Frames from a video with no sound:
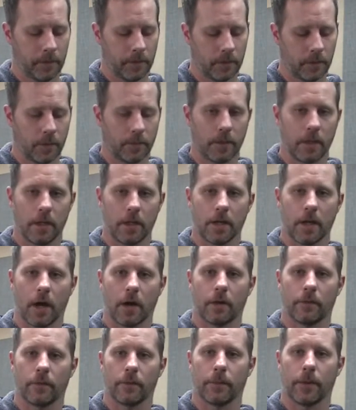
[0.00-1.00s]
So I'm getting
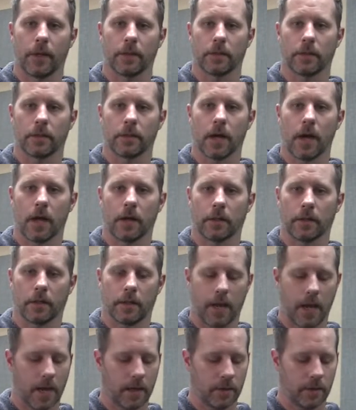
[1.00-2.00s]
out of the pentatonic
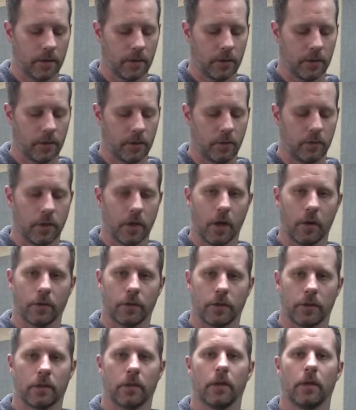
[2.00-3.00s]
and adding these 2
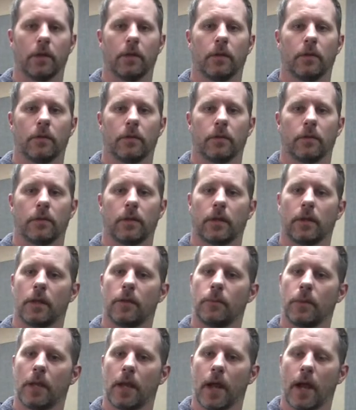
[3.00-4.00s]
notes that
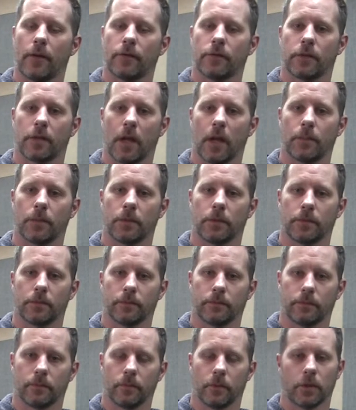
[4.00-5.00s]
give me half steps,
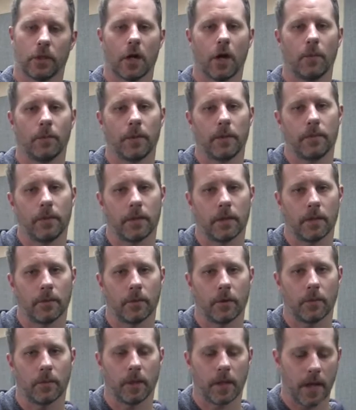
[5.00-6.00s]
which help me become
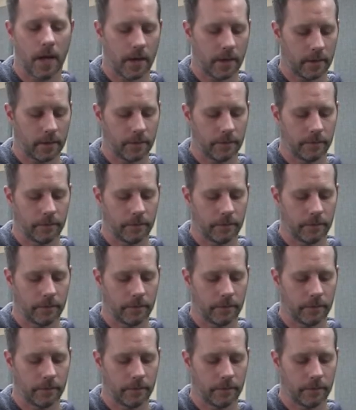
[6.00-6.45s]
more melodic.